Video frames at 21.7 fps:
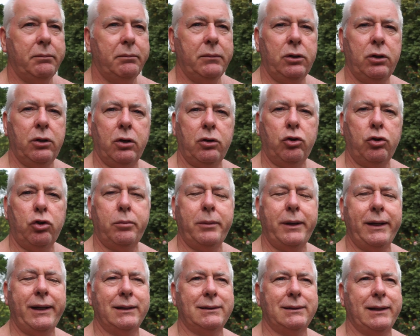
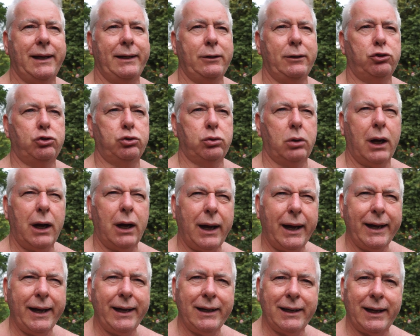Normally it's like
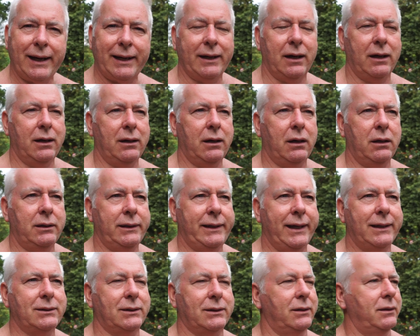dry, like a
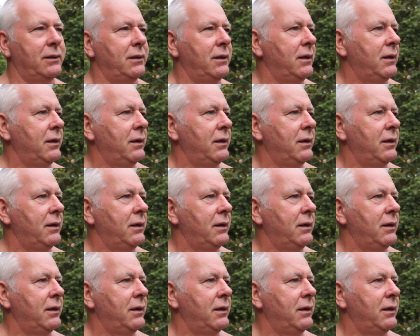desert,